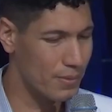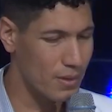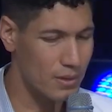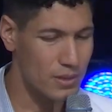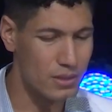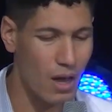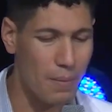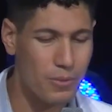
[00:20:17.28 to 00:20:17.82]

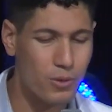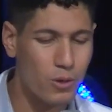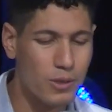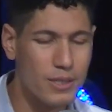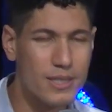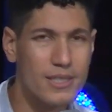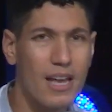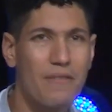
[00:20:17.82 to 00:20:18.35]
Psalm
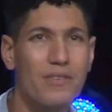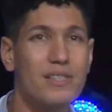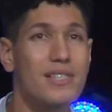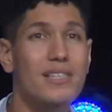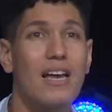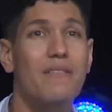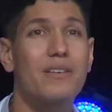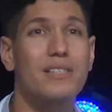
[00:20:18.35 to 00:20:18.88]
37
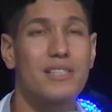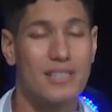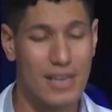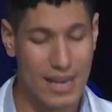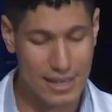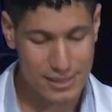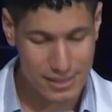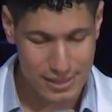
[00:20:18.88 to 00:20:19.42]
7
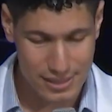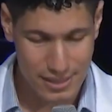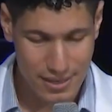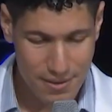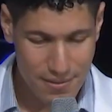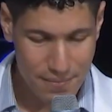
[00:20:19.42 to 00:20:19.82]
says,